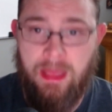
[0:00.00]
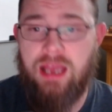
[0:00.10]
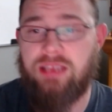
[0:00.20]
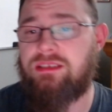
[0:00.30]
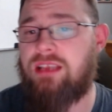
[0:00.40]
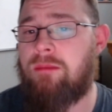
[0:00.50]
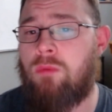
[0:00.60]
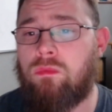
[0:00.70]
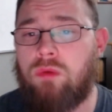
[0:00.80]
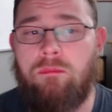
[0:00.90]
Instead, a
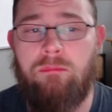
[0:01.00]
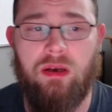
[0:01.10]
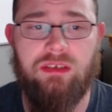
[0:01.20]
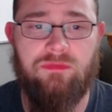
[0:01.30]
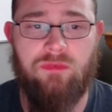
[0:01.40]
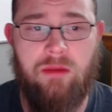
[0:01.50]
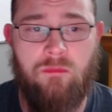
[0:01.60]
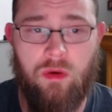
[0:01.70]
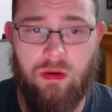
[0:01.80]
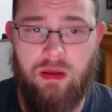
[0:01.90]
more robust
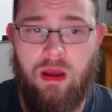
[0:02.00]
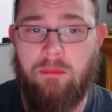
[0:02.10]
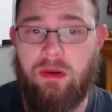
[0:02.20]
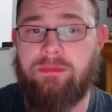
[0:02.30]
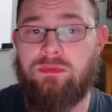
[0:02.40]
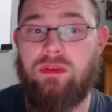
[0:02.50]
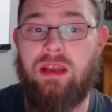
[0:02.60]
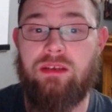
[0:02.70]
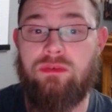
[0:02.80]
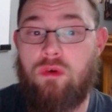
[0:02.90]
framework, perhaps one that
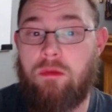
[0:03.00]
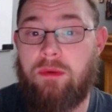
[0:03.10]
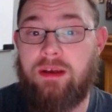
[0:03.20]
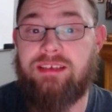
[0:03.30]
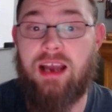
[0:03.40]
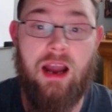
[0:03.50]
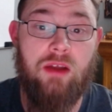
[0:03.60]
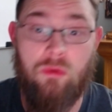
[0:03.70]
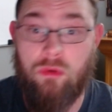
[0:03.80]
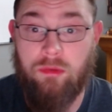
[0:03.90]
incorporates higher
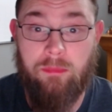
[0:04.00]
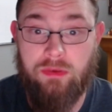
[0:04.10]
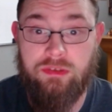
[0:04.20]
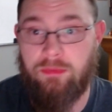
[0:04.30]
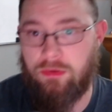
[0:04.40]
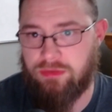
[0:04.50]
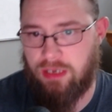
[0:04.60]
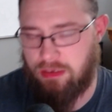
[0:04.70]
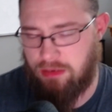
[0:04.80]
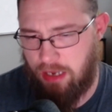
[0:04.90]
order principles
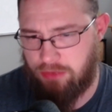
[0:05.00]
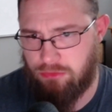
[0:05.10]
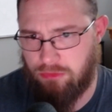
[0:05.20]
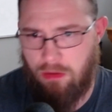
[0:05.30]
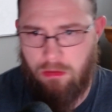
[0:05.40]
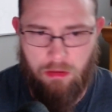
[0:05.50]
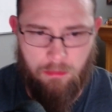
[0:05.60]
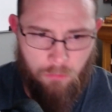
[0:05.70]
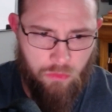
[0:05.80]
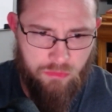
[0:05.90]
like natural law,
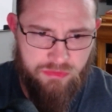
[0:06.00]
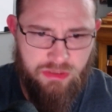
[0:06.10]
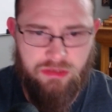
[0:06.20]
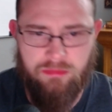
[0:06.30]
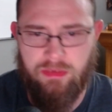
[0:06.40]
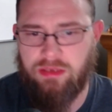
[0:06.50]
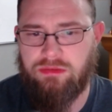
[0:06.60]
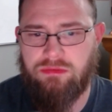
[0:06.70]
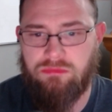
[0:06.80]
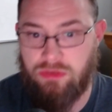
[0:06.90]
moral
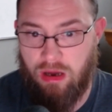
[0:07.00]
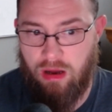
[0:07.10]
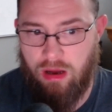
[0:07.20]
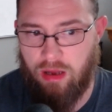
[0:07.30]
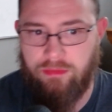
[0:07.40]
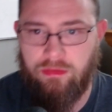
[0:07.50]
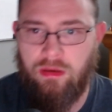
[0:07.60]
sentiments, God,